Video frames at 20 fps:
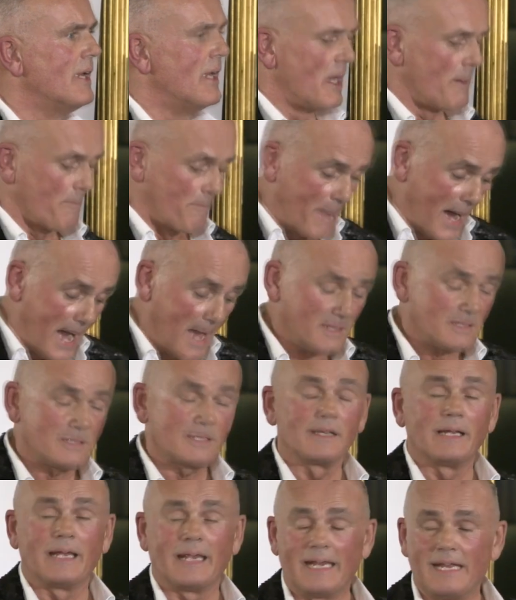but
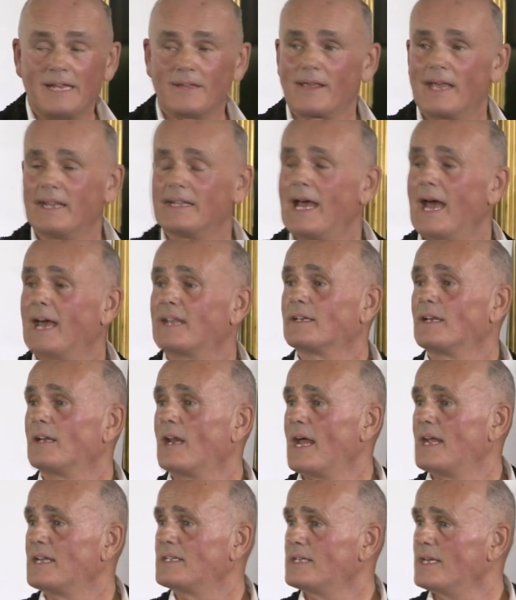he then had an
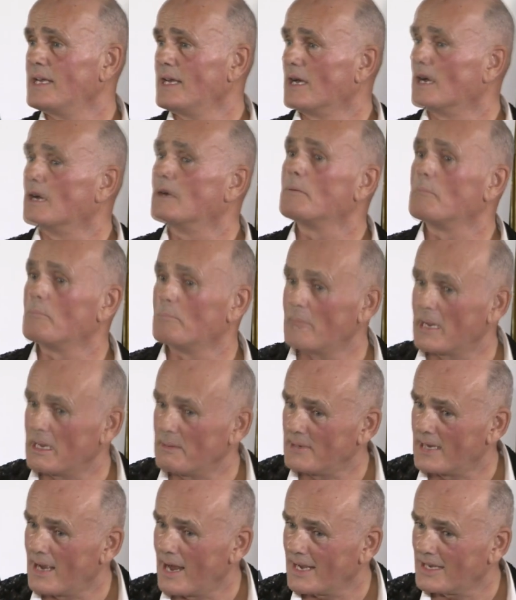idea maybe
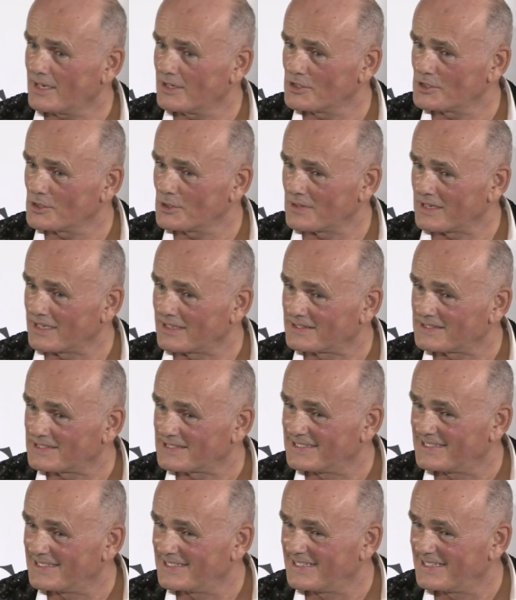I can do this.
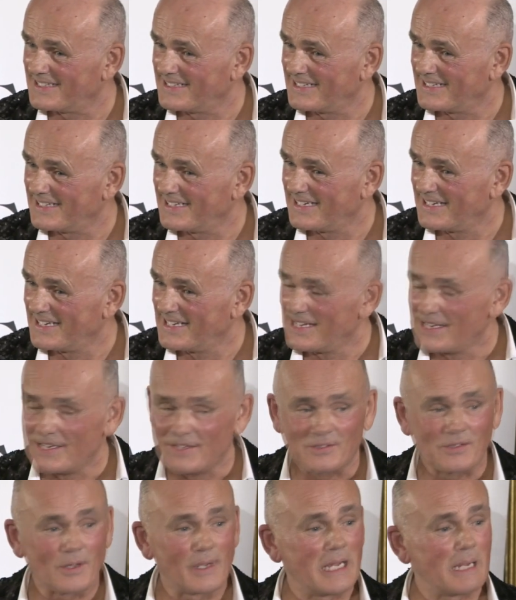
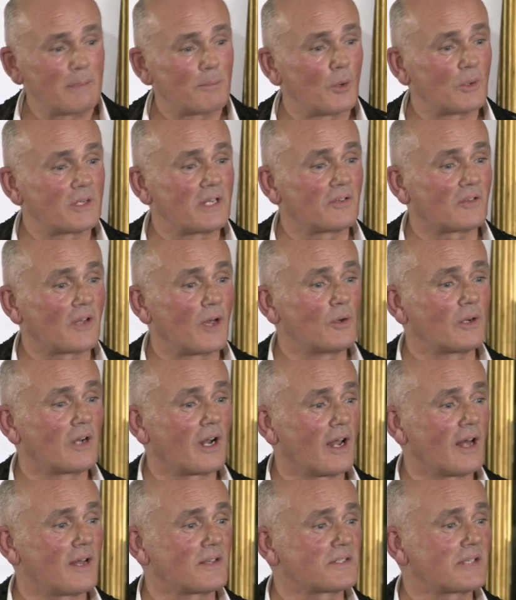So he bought his own
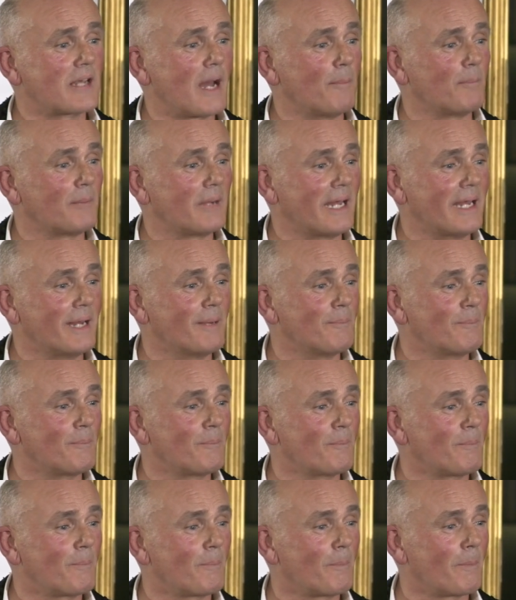glass company.
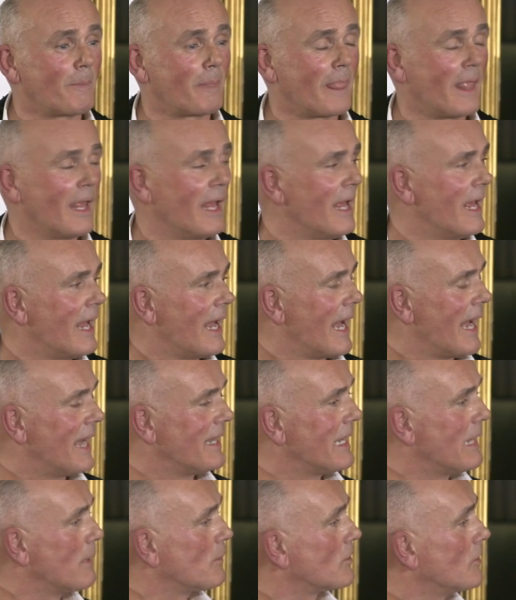And it
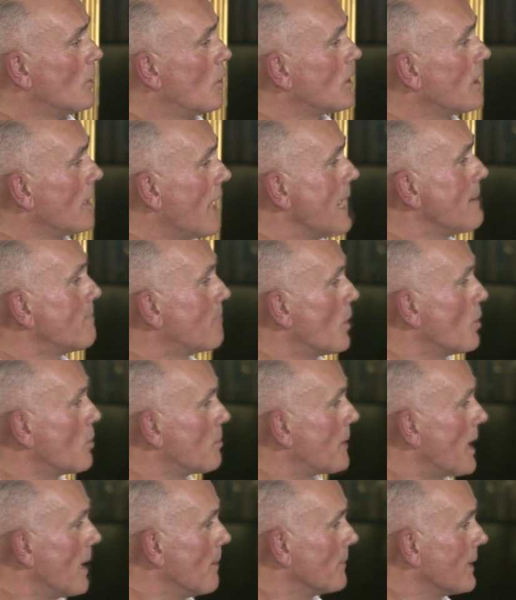was an old light bulb
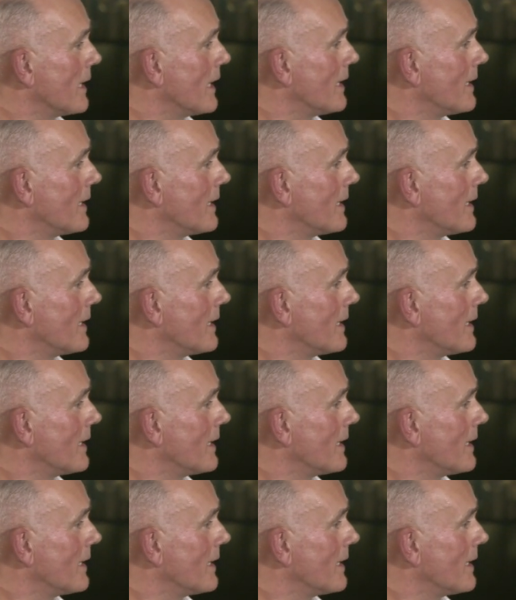company.